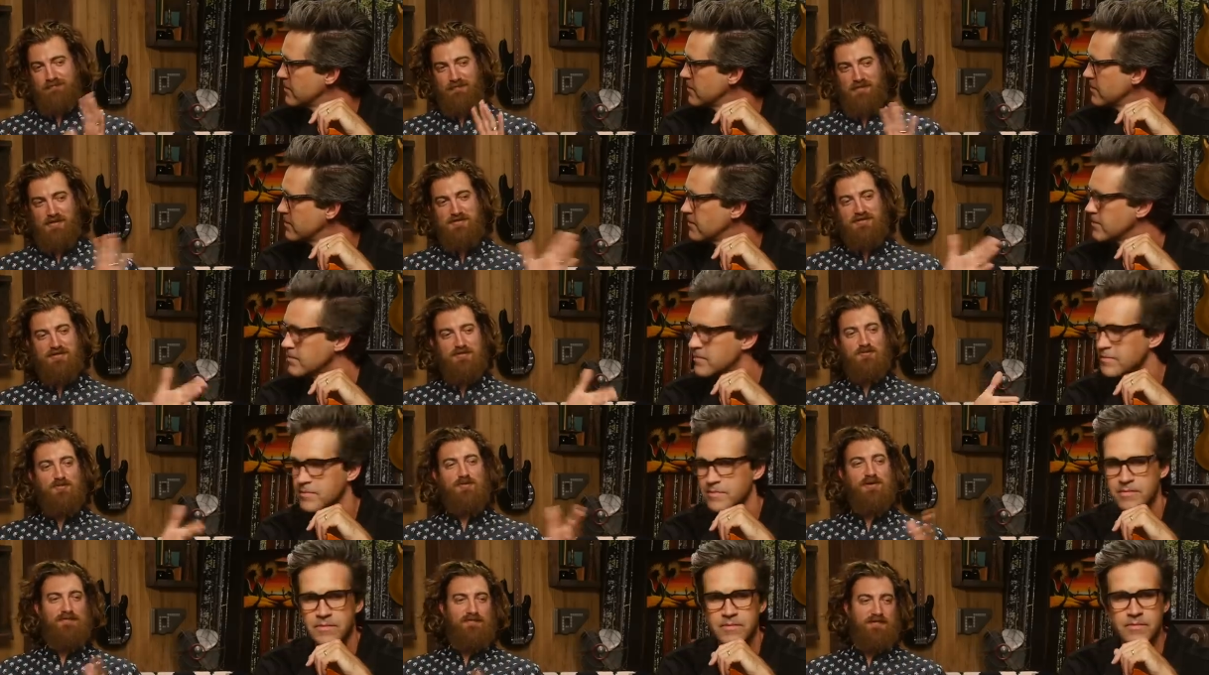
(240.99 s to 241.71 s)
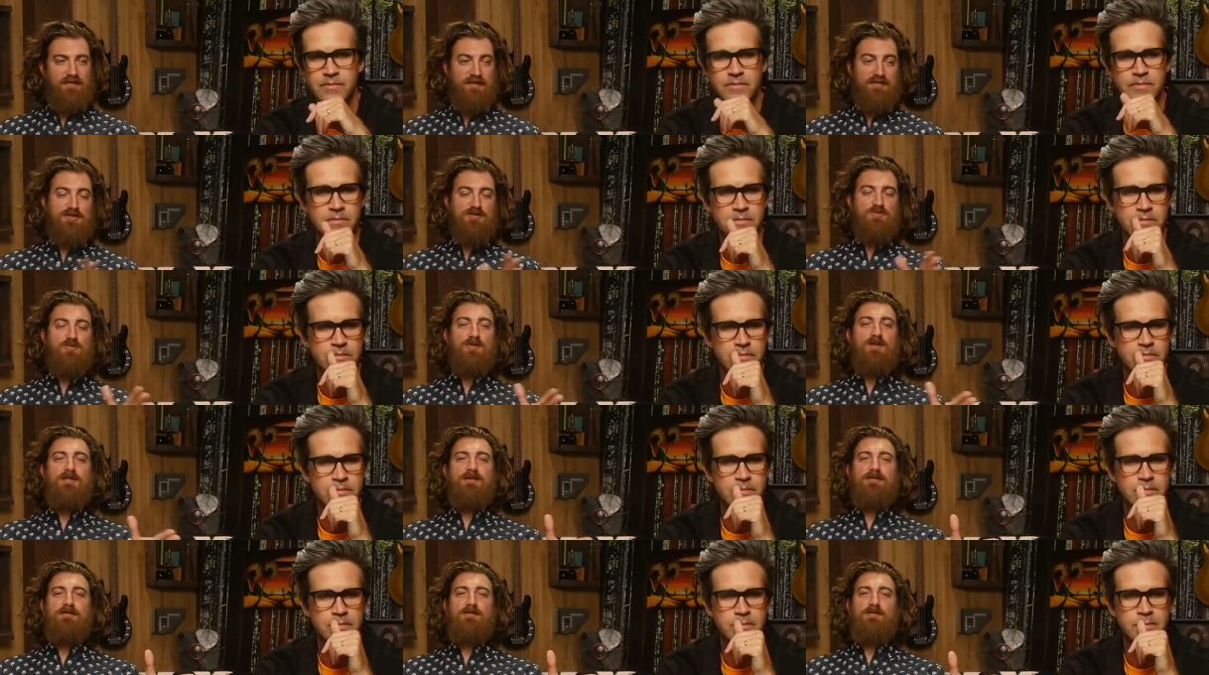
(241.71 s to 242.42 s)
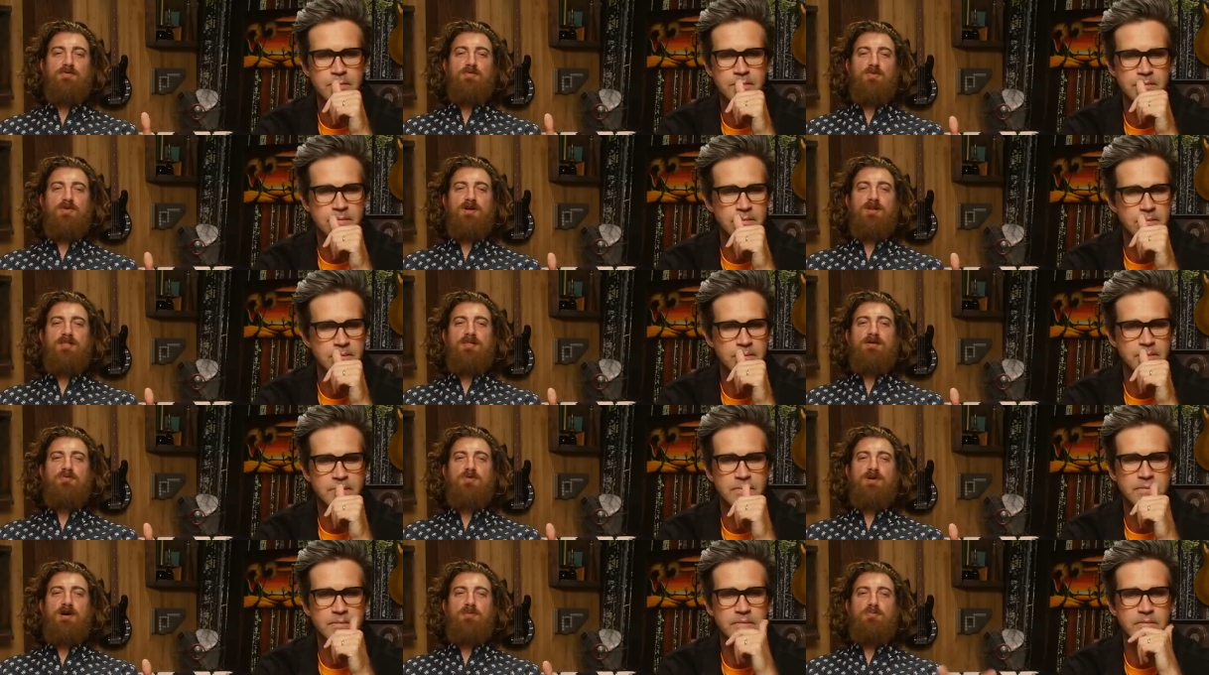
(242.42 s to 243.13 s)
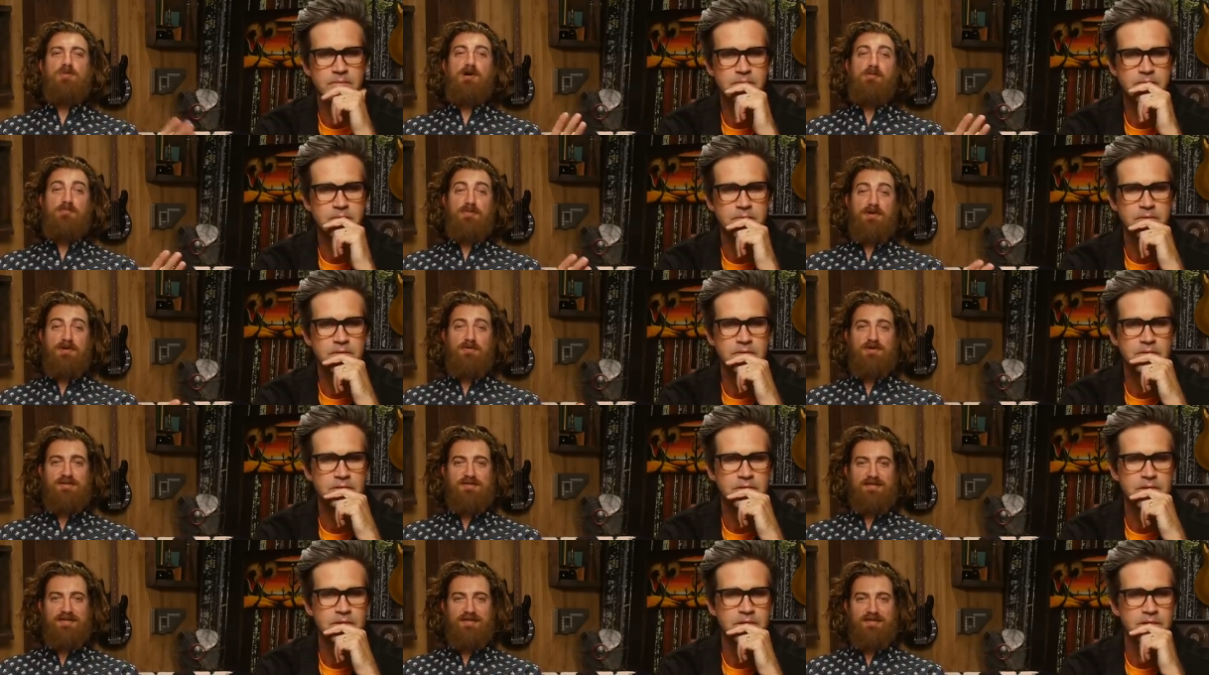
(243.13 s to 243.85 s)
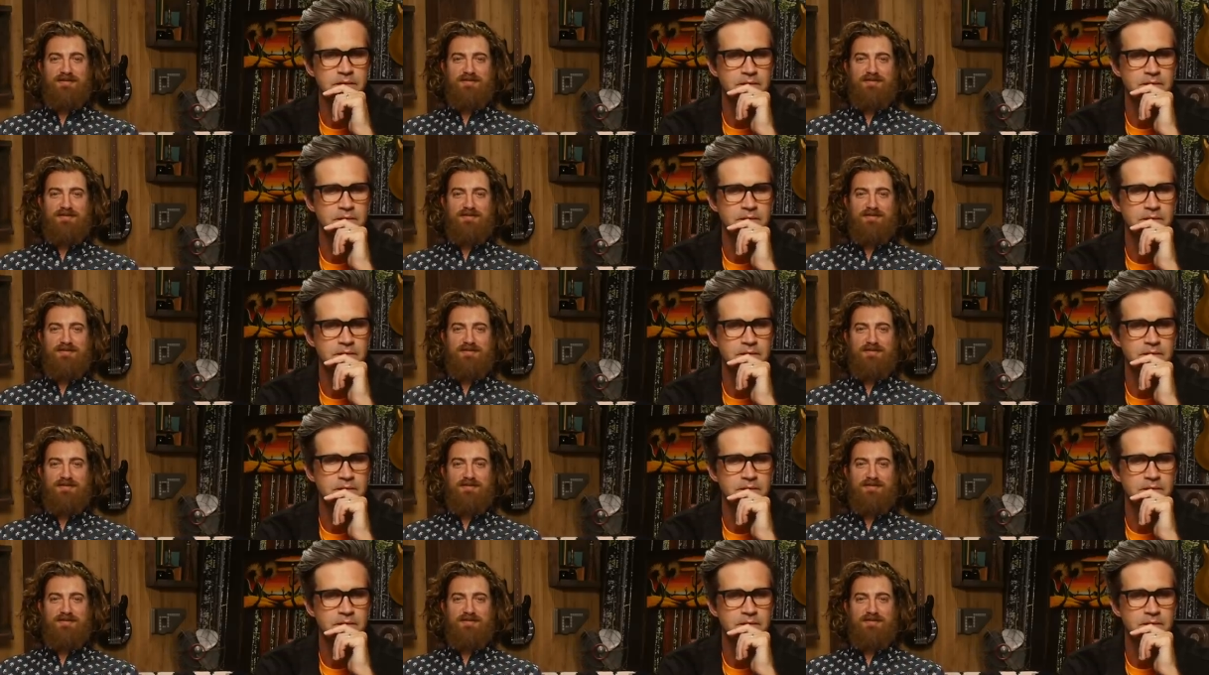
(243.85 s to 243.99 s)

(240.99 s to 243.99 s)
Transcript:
Speaker 1: this is one of them. This is one of the one of the appropriate ones,